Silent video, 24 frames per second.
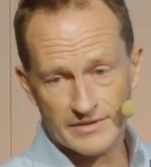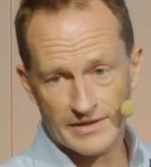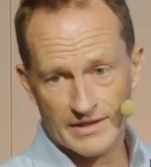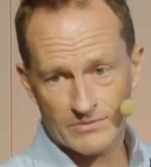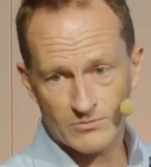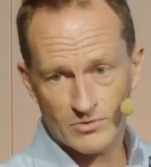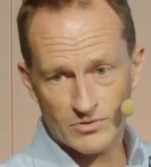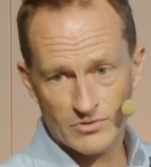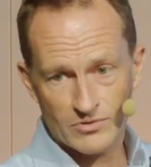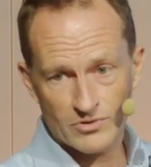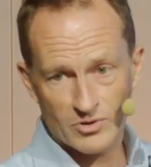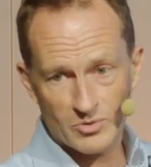
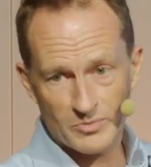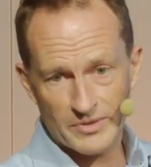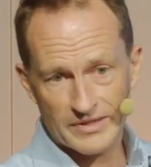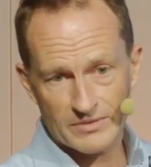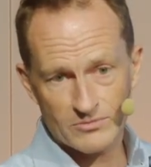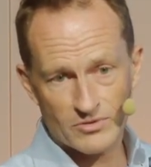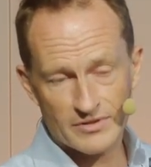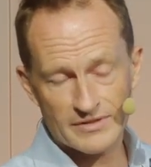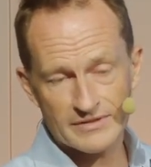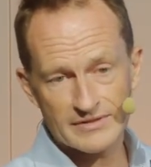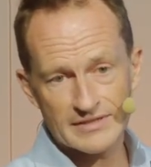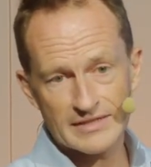and we'll go a bit
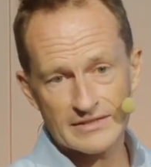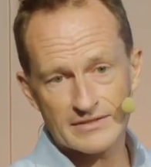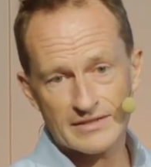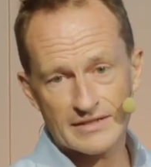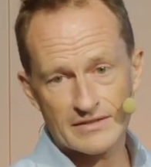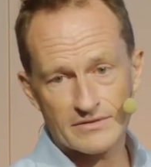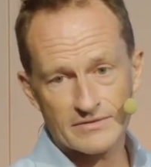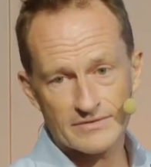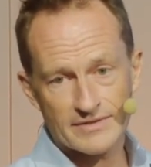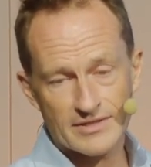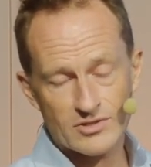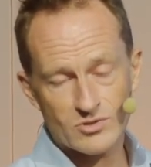more in
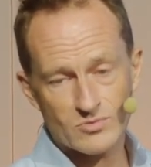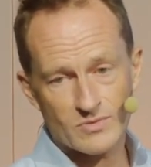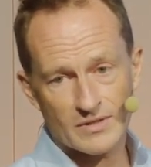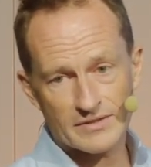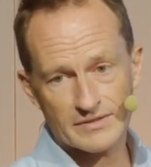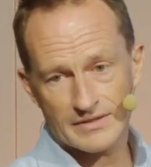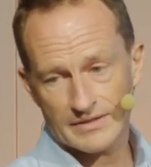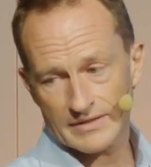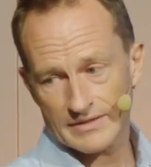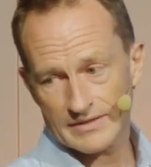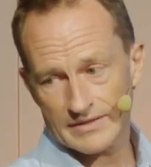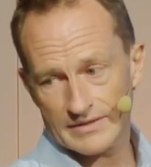detail on this
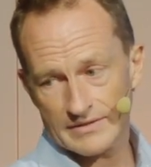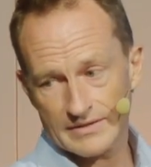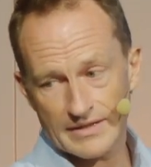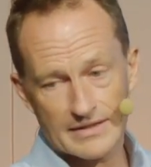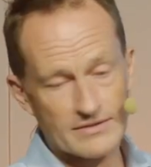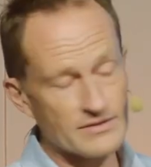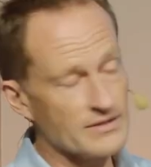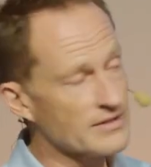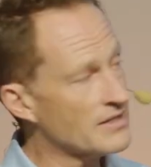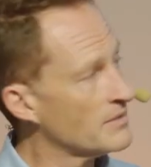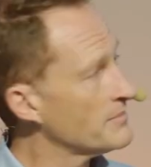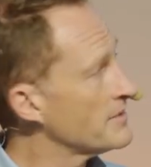one
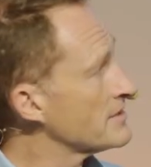in the coming